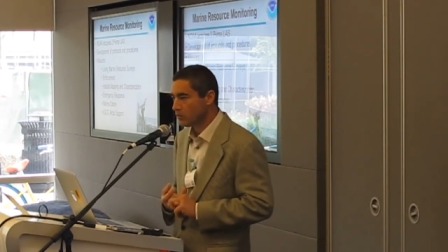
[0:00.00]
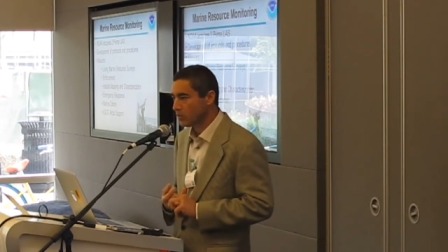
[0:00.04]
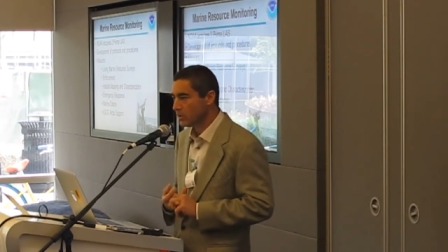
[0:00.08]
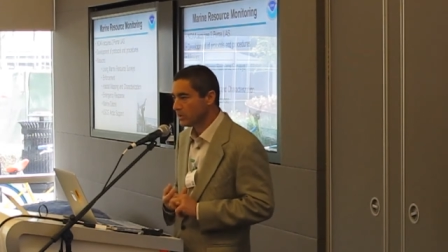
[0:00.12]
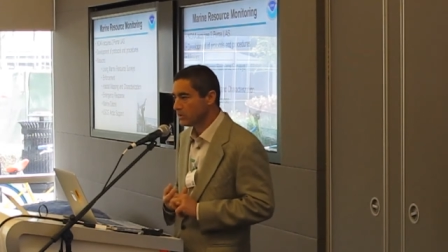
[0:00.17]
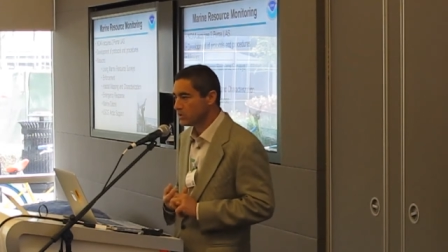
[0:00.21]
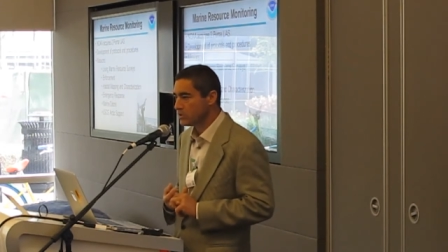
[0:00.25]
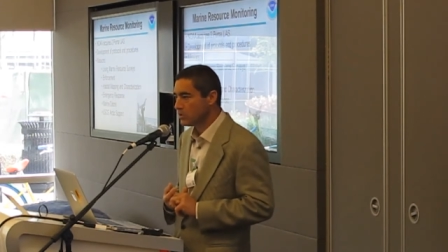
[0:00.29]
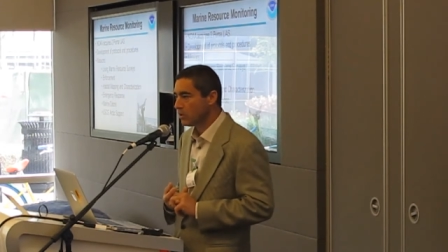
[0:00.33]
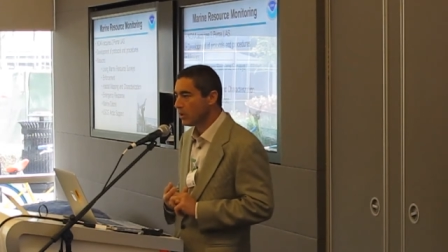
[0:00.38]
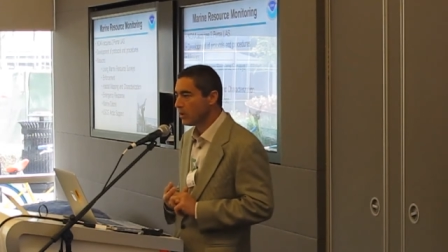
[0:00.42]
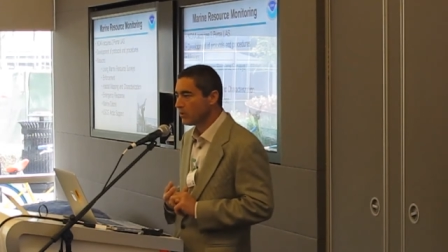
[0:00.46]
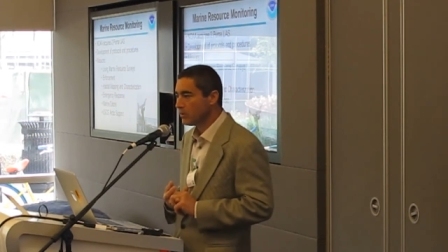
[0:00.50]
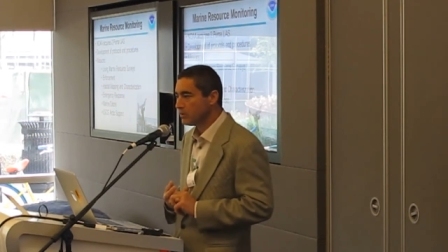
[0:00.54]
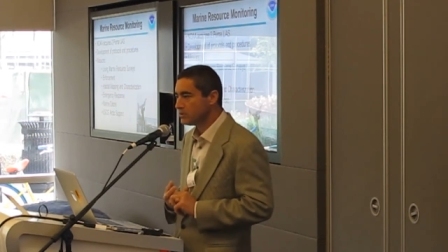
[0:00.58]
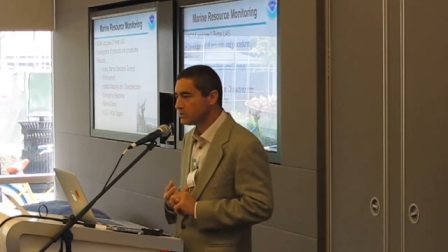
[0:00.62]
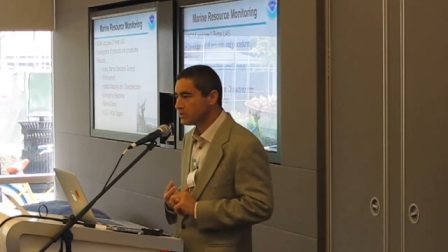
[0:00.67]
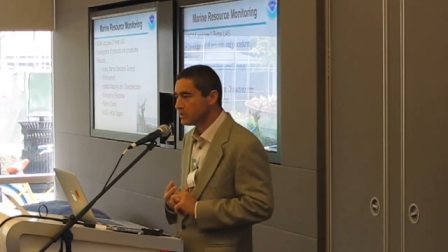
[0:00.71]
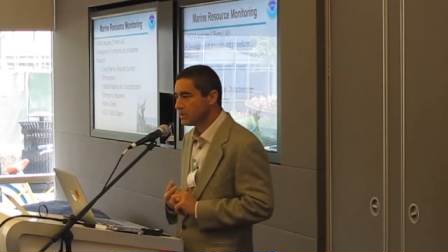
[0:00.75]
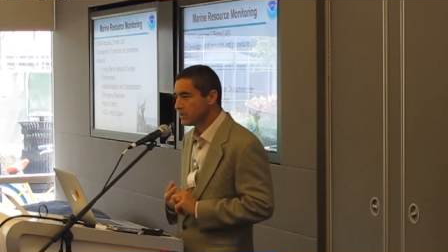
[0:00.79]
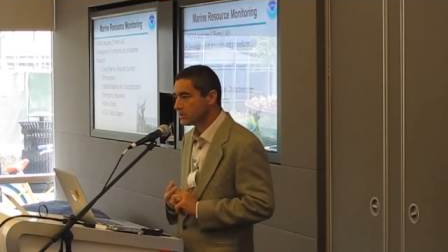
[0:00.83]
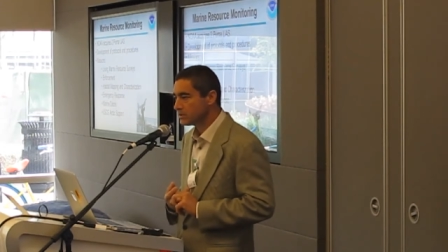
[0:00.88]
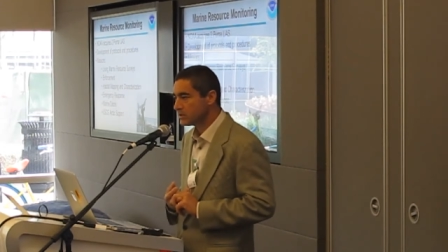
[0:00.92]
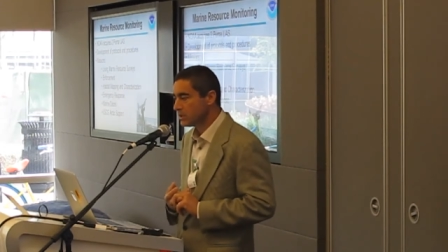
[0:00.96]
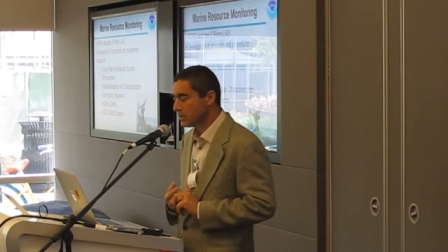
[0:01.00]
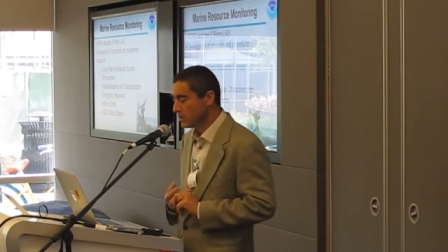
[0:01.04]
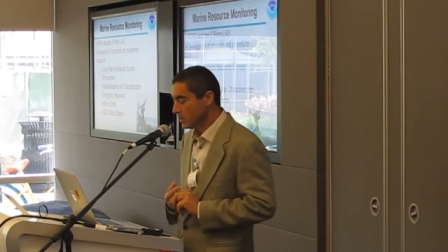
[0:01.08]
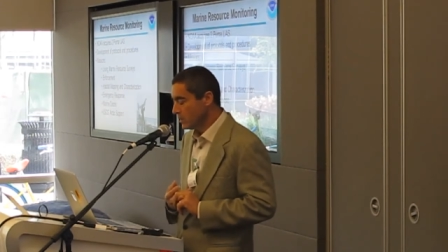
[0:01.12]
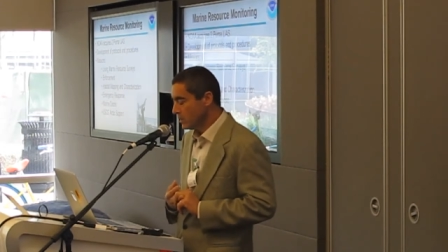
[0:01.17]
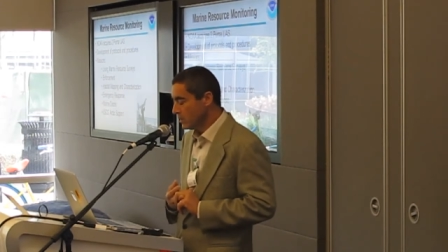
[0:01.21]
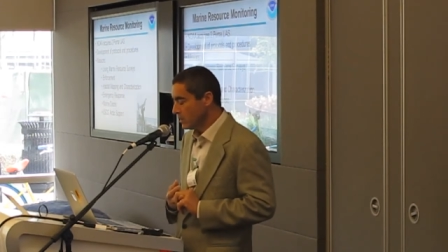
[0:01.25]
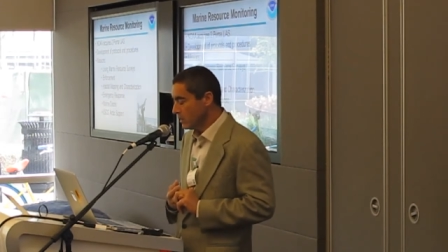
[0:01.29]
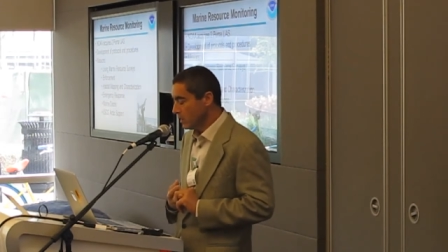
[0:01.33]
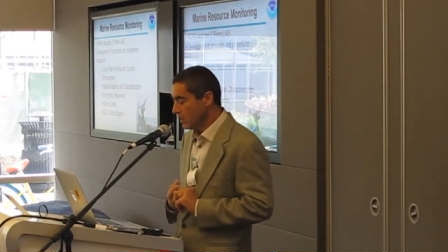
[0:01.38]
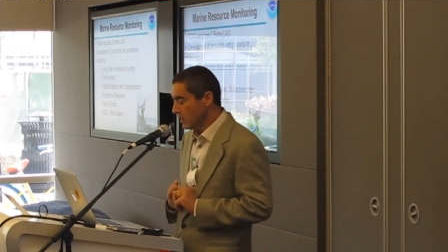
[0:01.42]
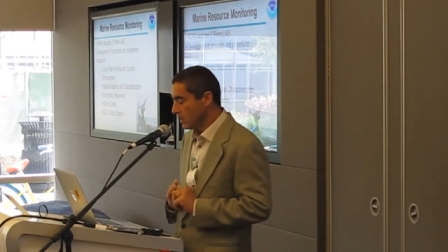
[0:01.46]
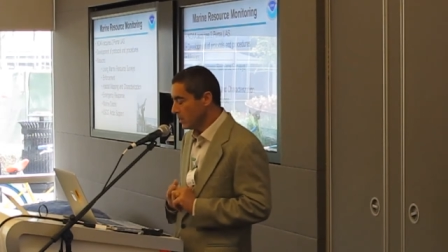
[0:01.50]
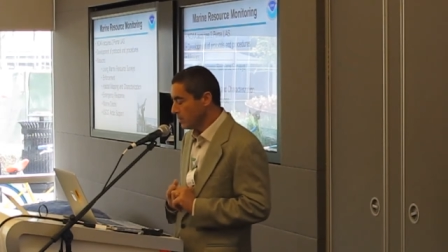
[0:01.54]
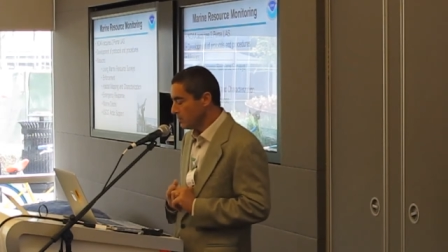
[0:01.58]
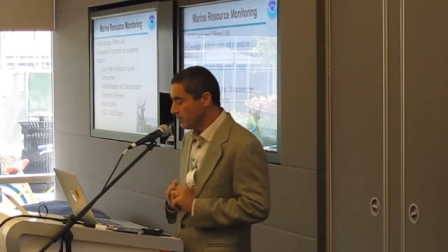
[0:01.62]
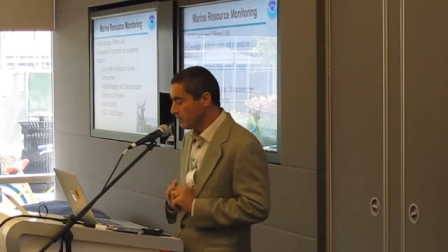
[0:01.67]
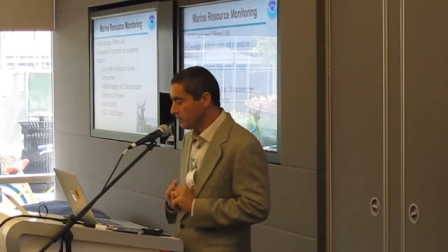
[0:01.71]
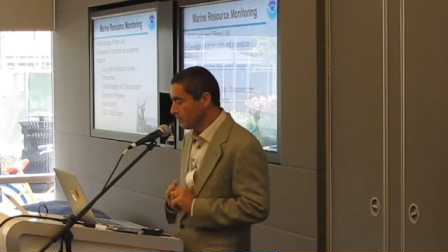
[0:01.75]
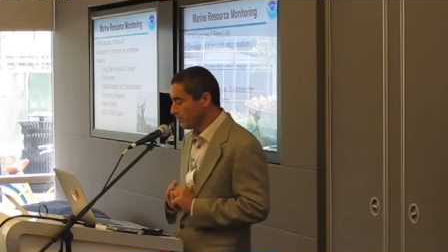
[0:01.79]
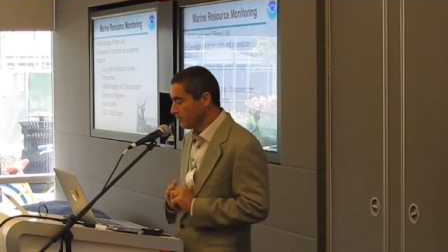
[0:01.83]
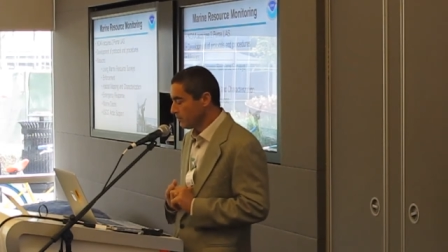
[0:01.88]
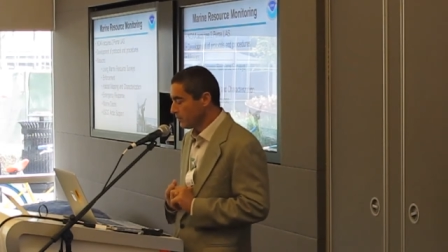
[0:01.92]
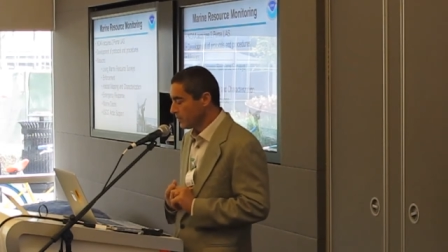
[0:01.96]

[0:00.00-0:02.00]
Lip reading: really do all those things.